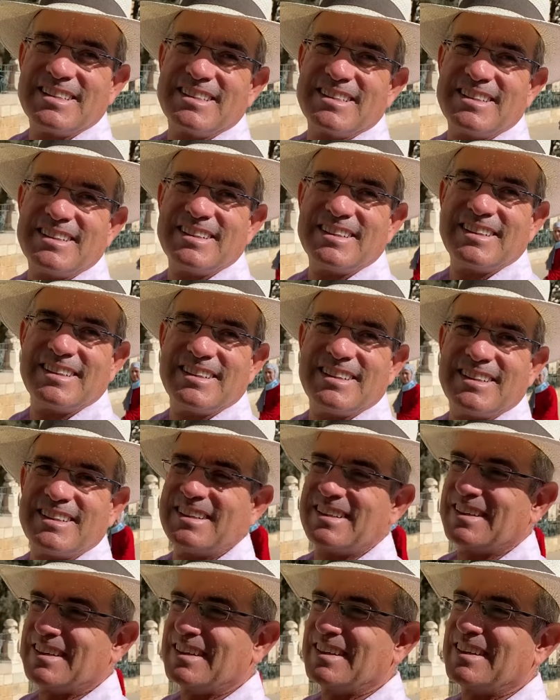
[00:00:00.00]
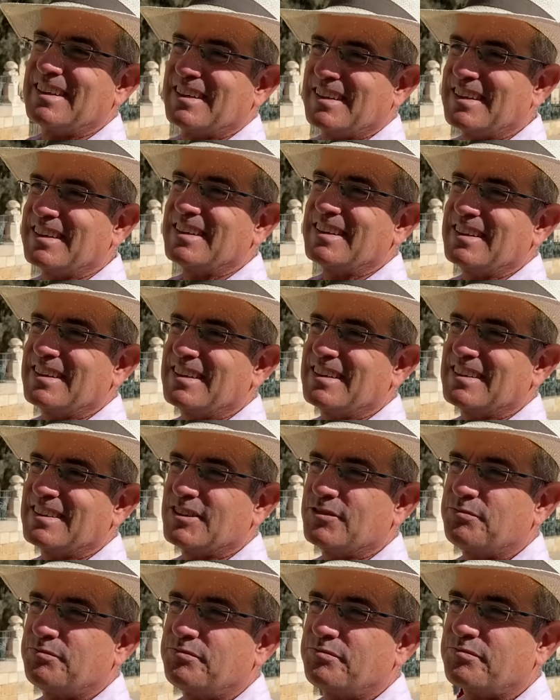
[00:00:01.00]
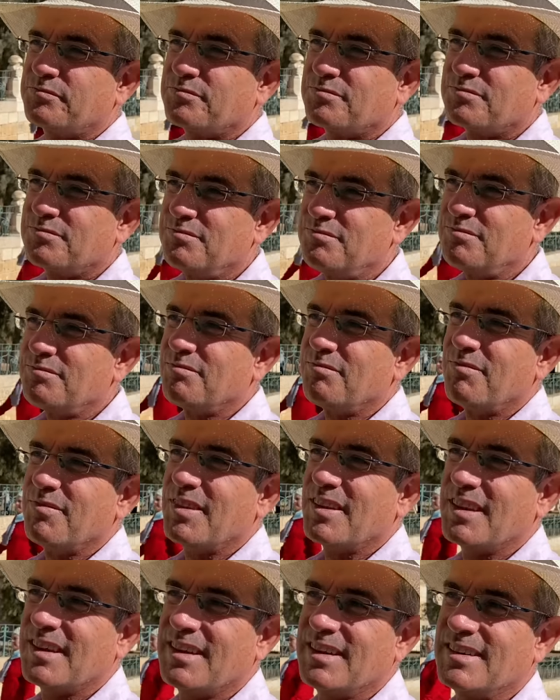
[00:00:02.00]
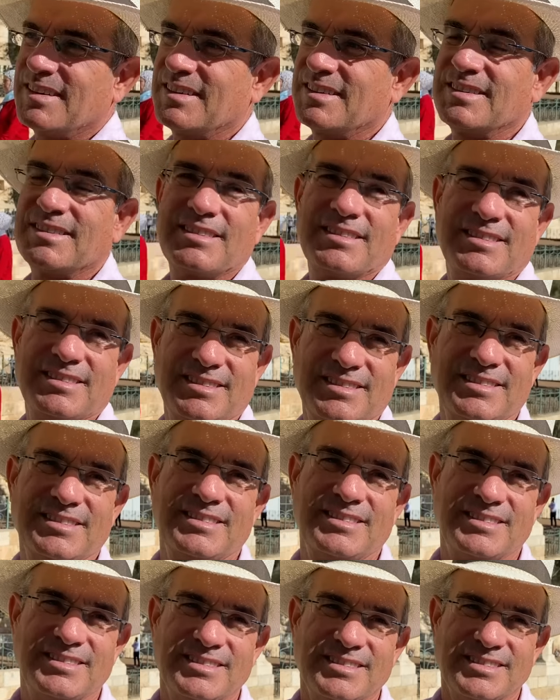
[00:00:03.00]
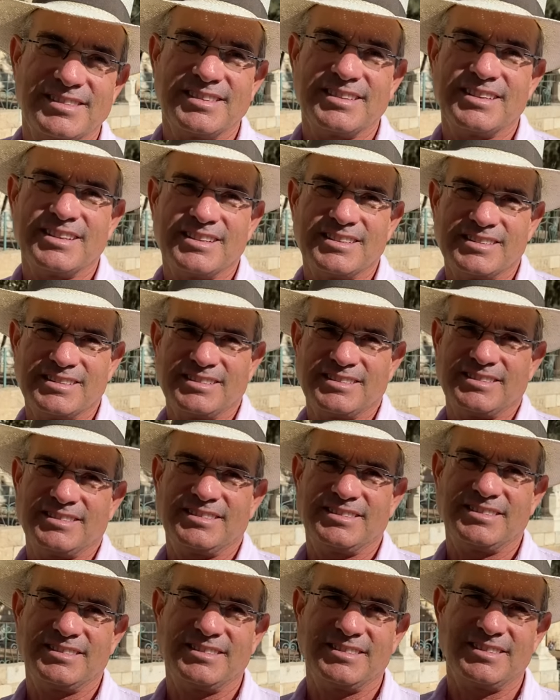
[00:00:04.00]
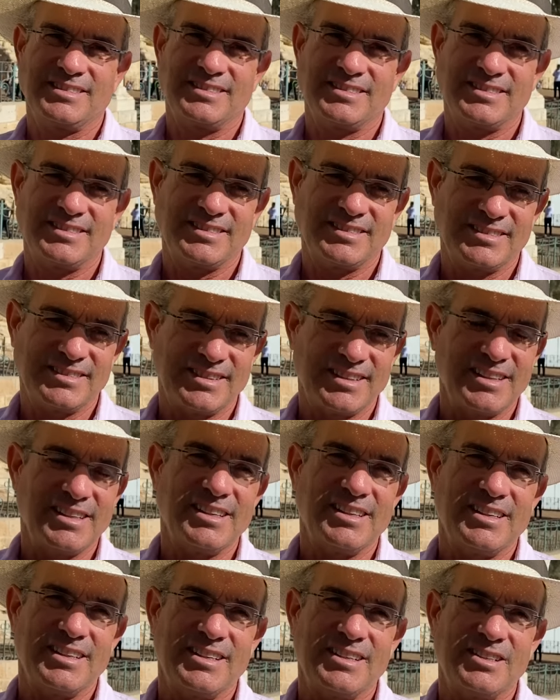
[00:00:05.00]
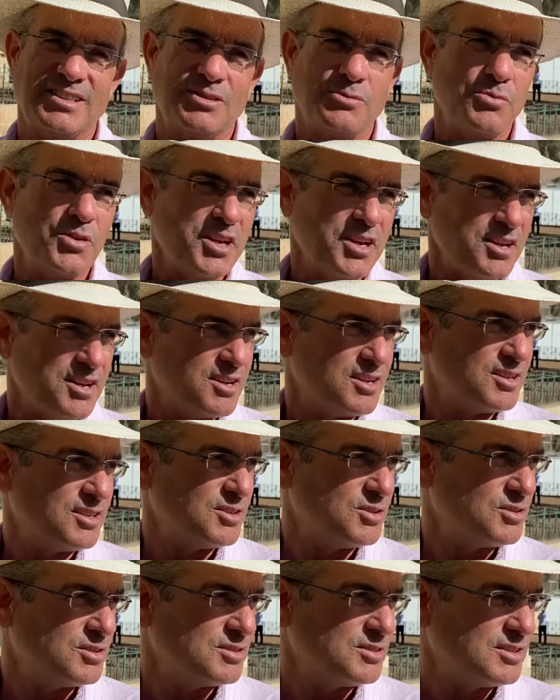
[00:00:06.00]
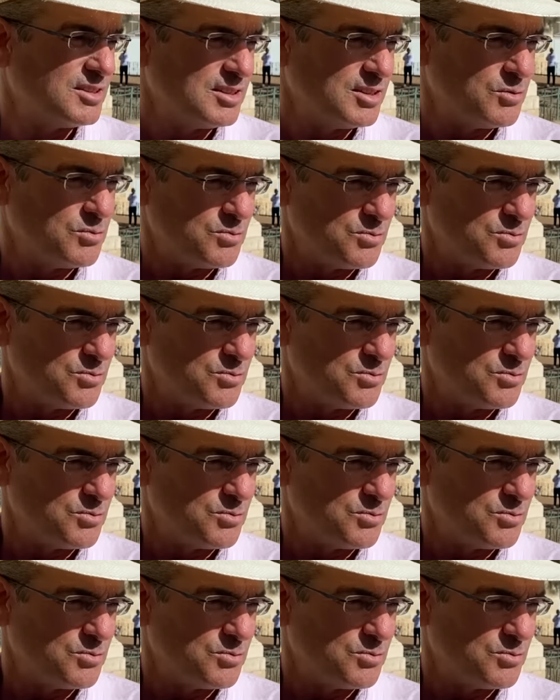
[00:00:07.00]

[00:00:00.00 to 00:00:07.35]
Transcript: Always come back to the bedrock. In many churches, not only here, not only in Jerusalem, we only go to the bedrock.